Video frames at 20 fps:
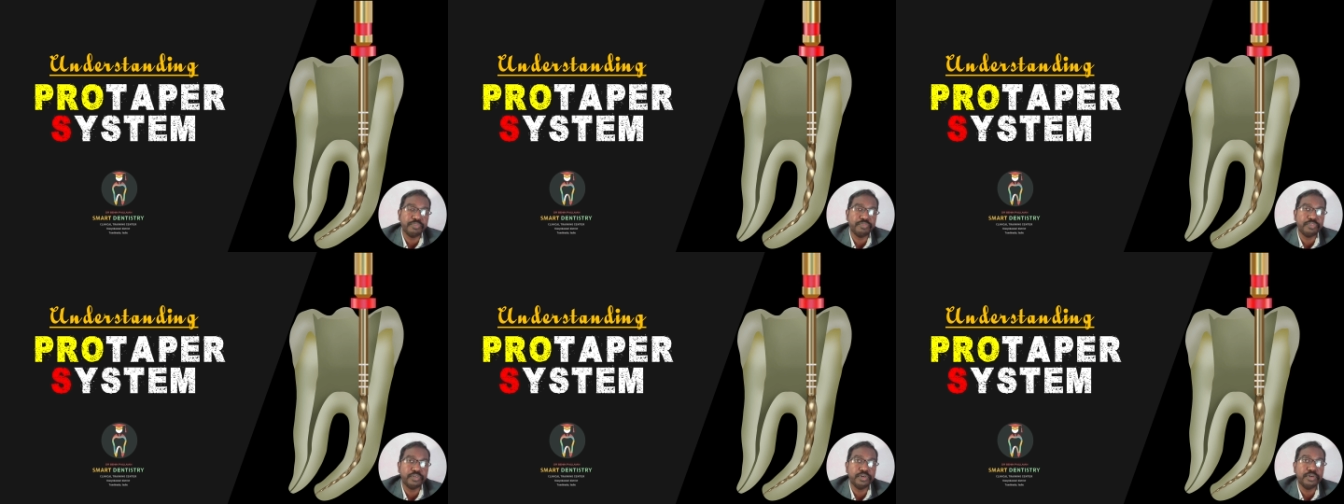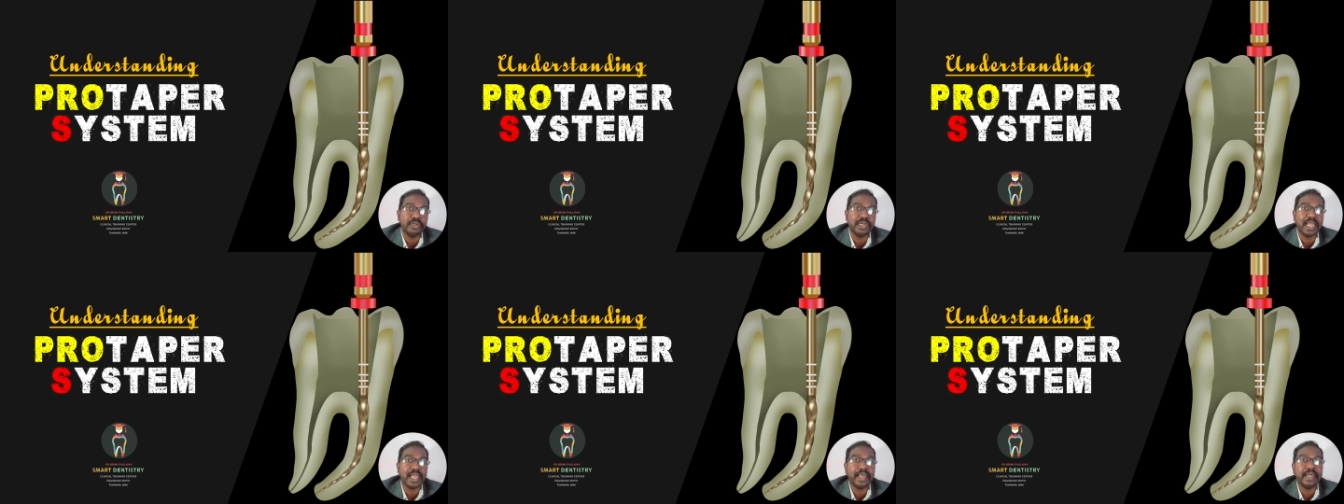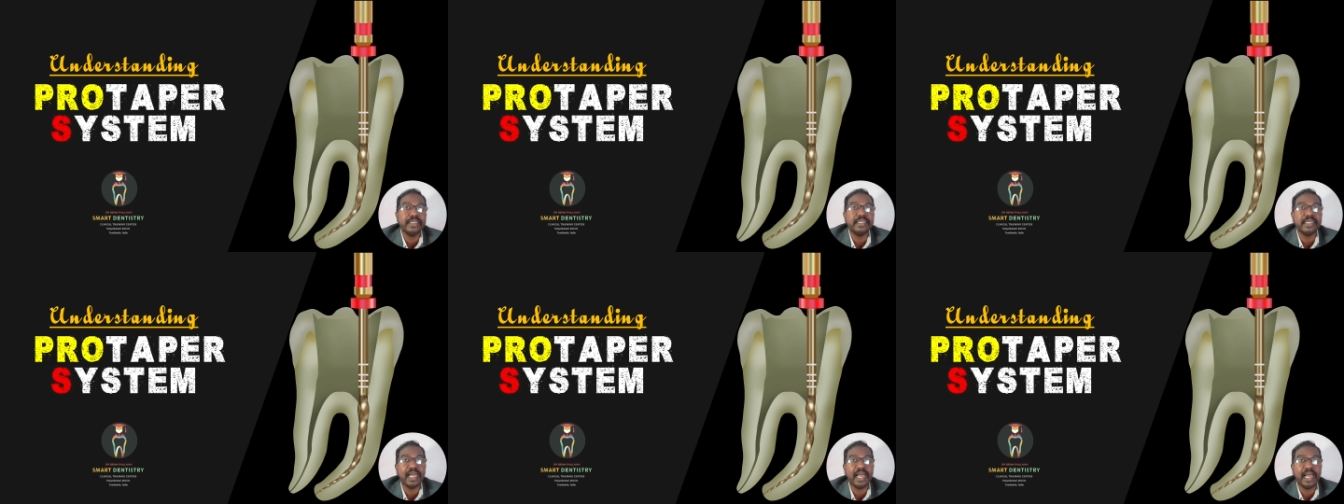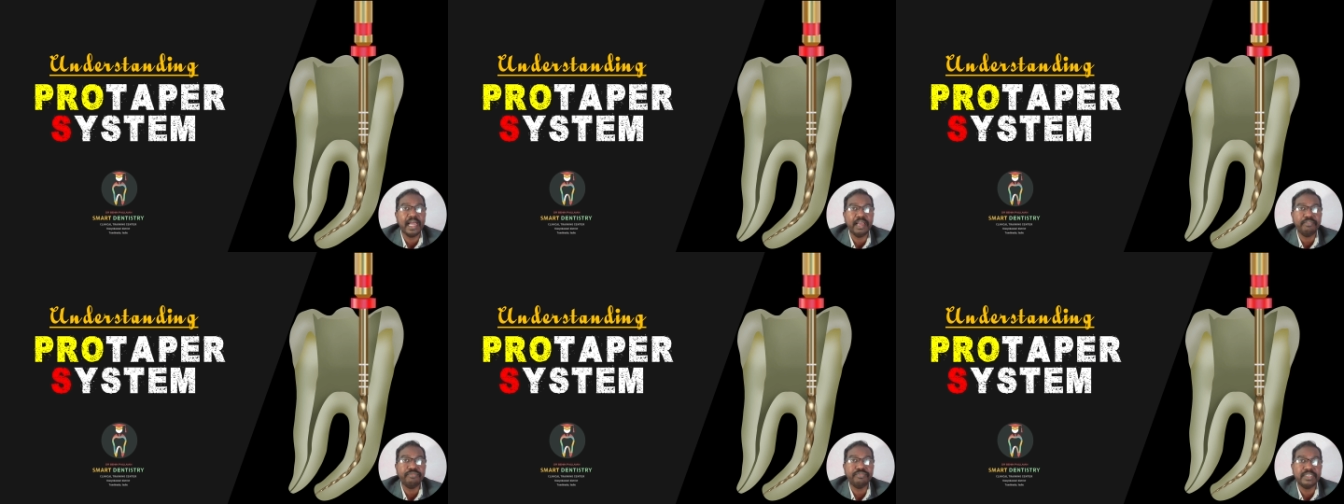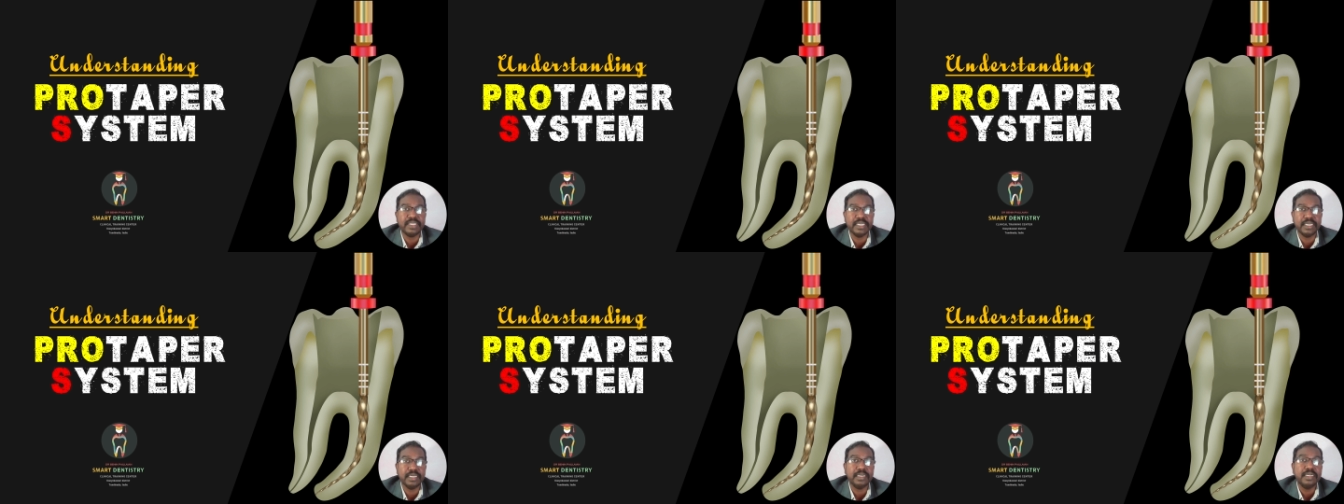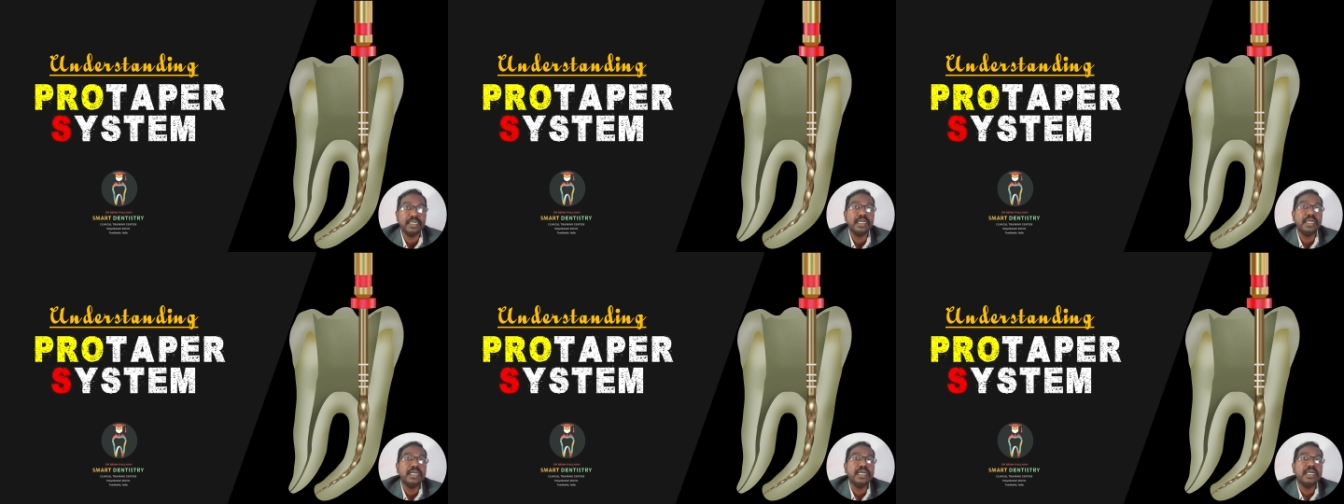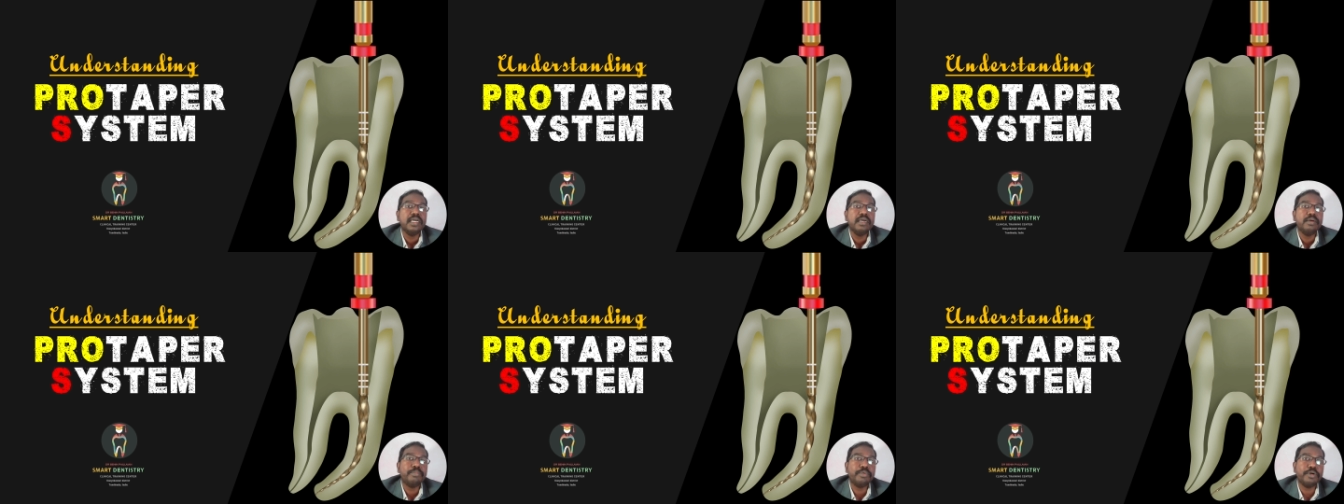before and after
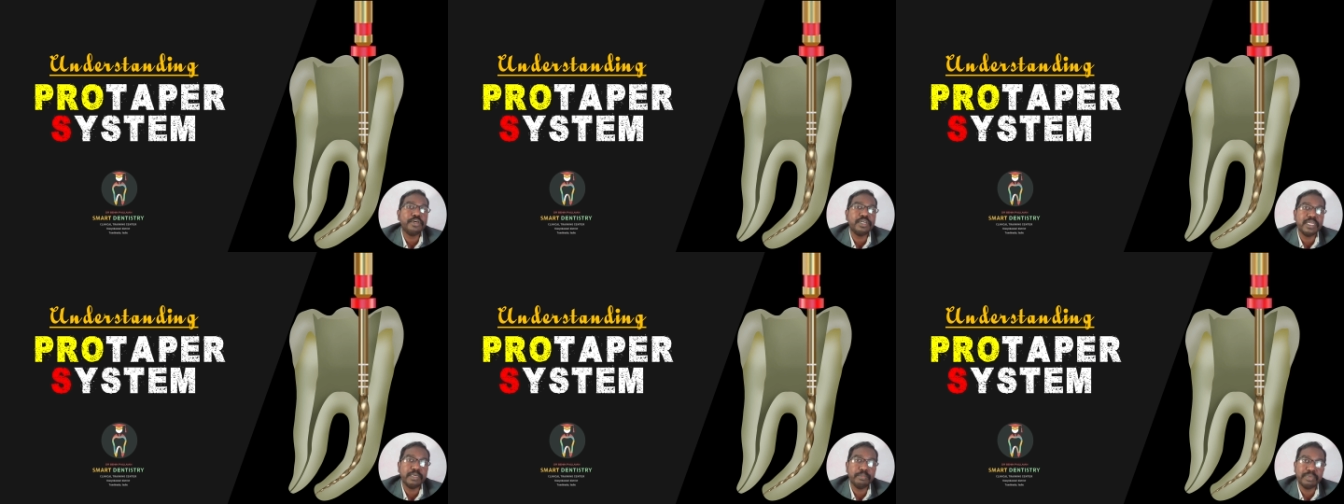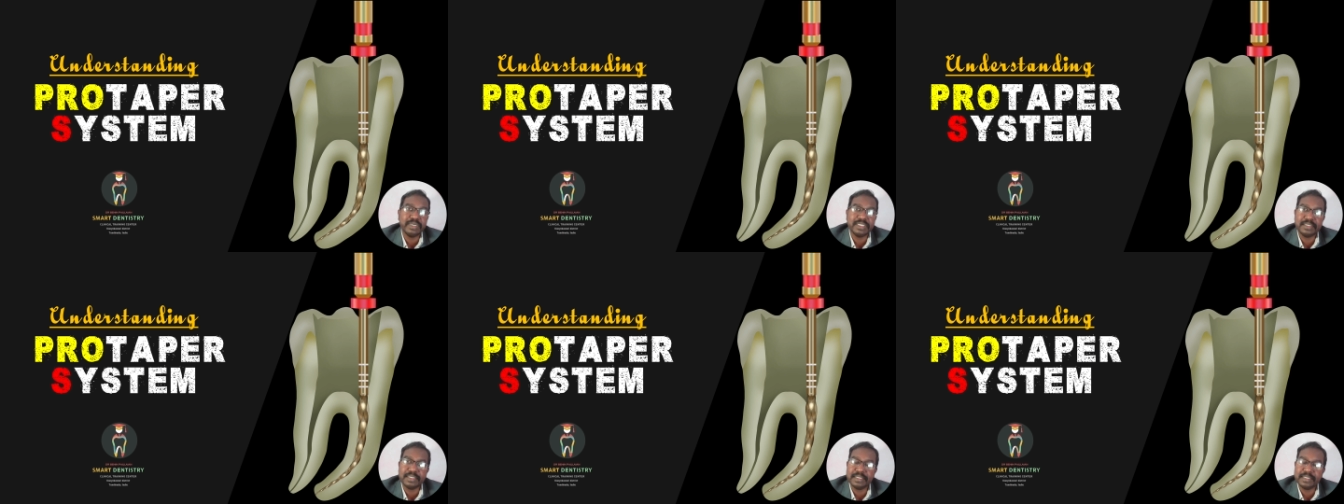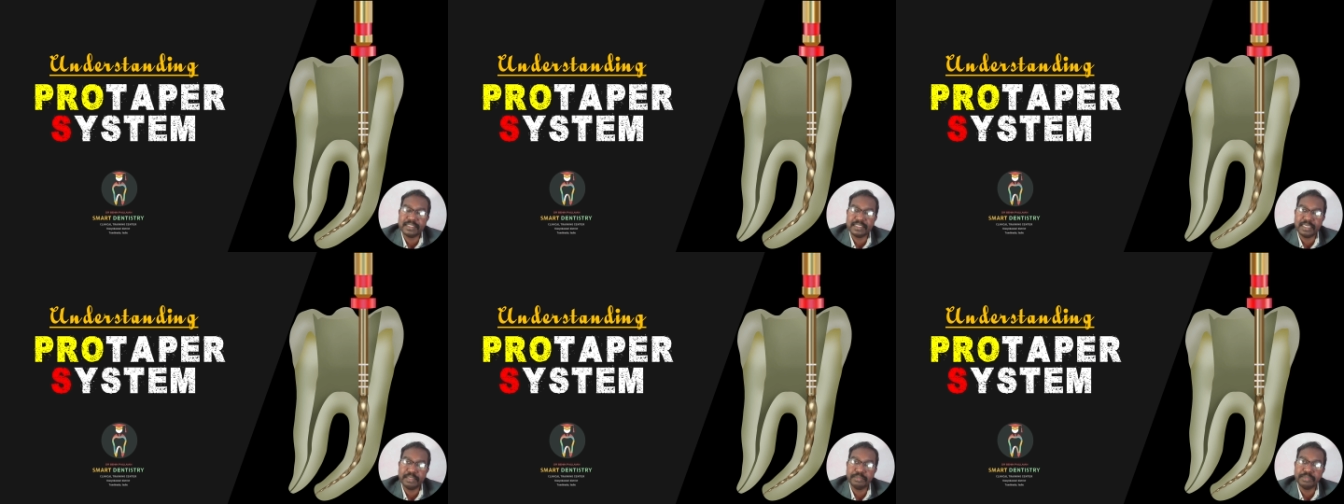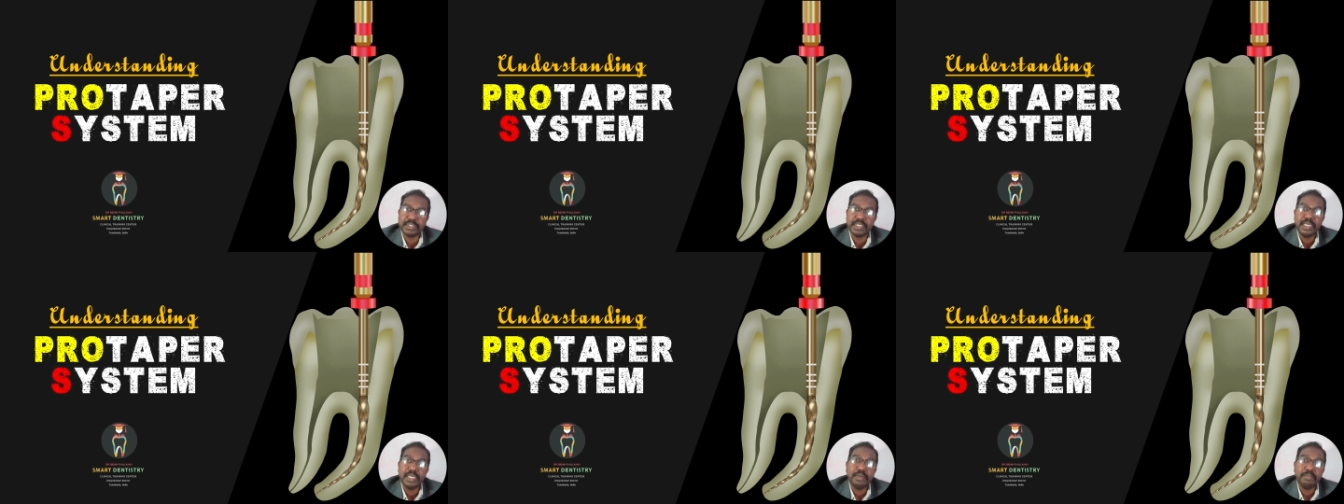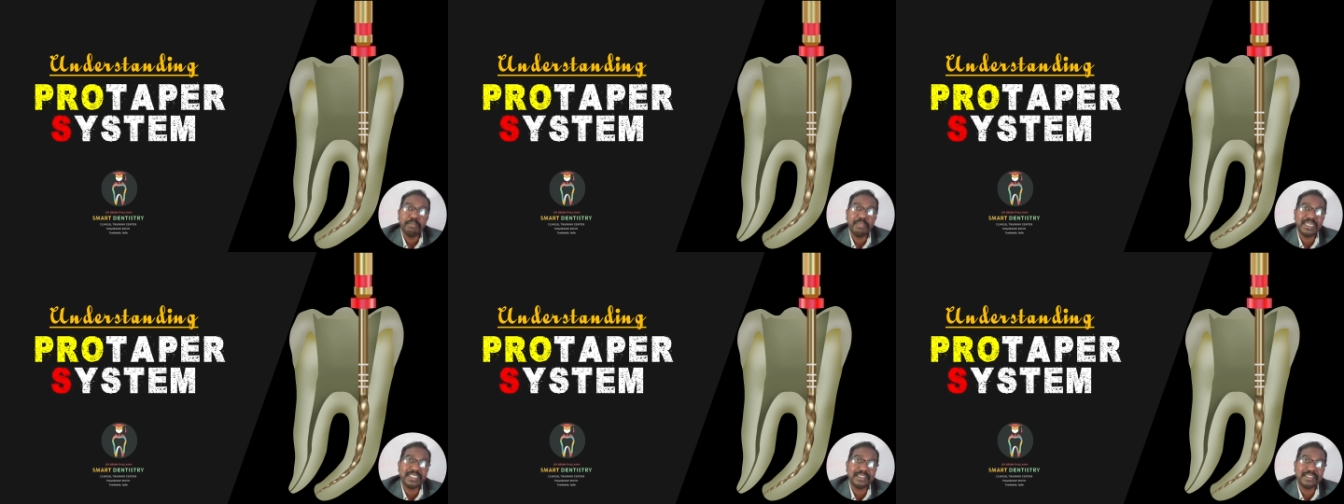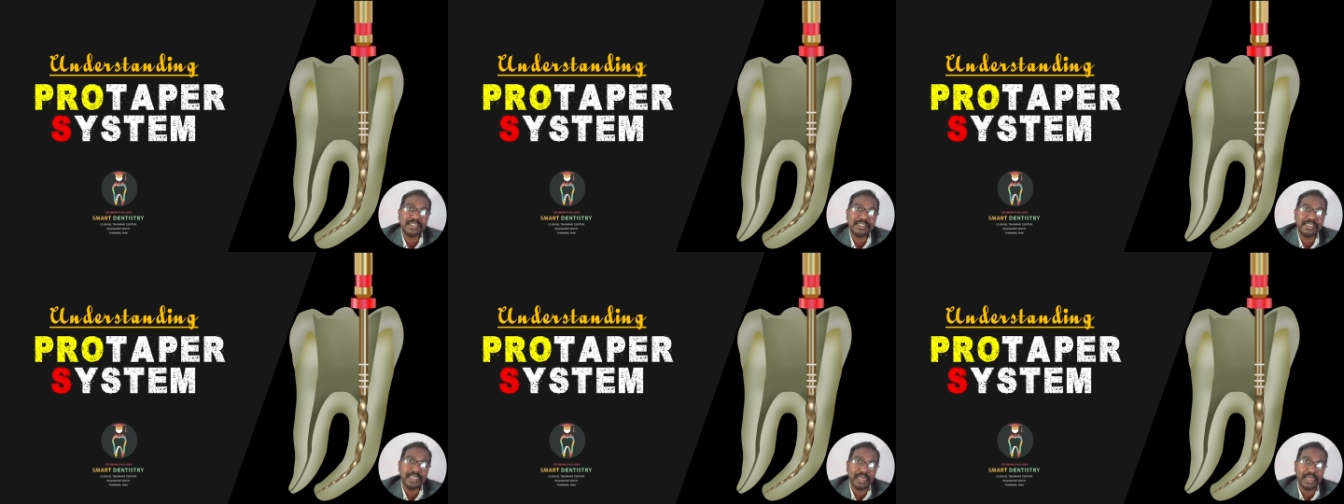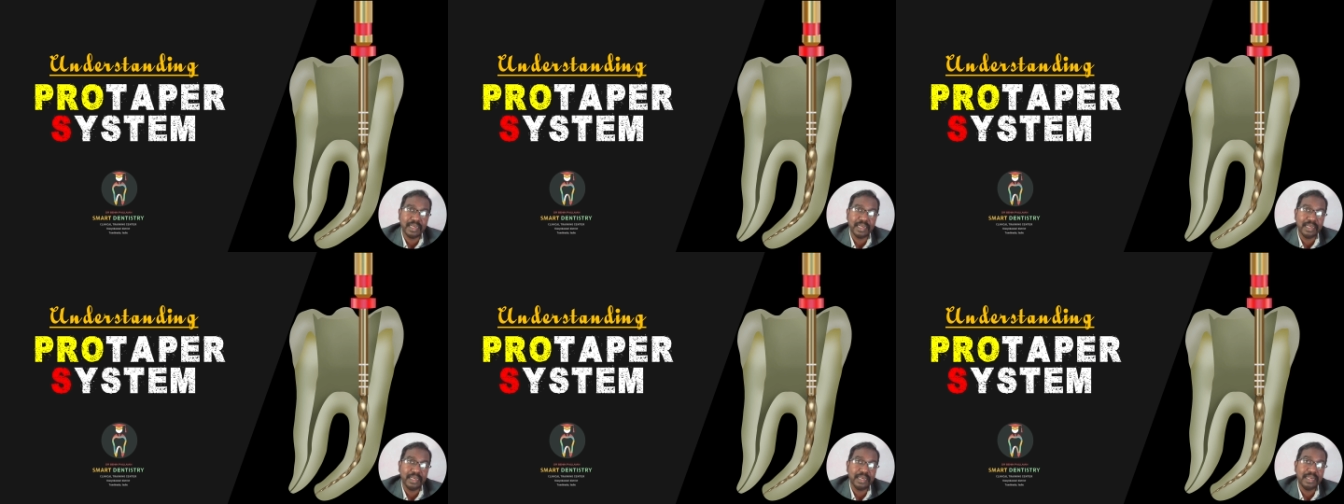protaper systems. But
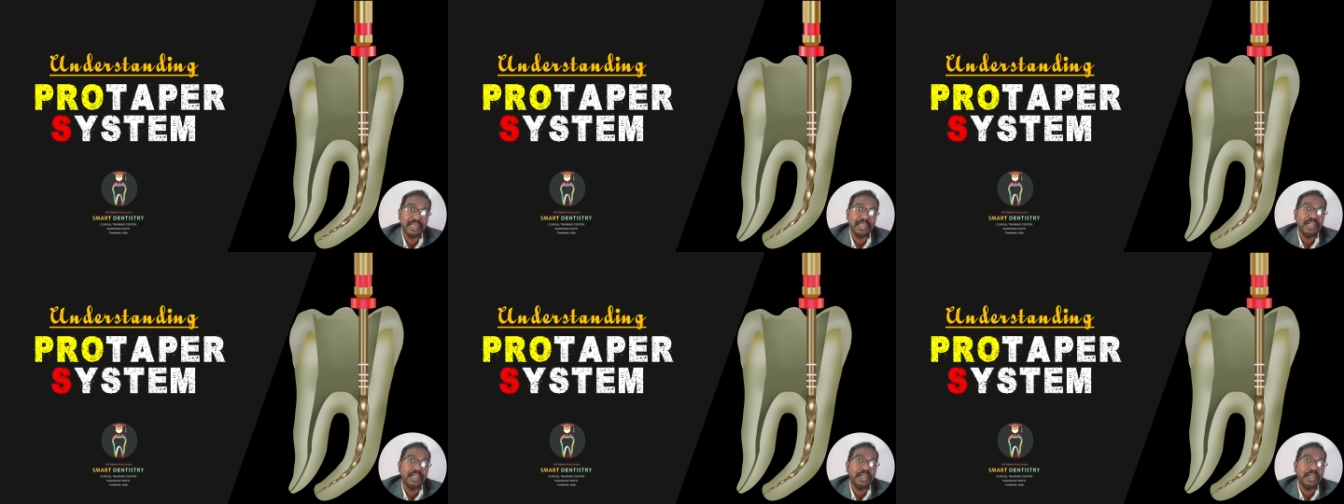still,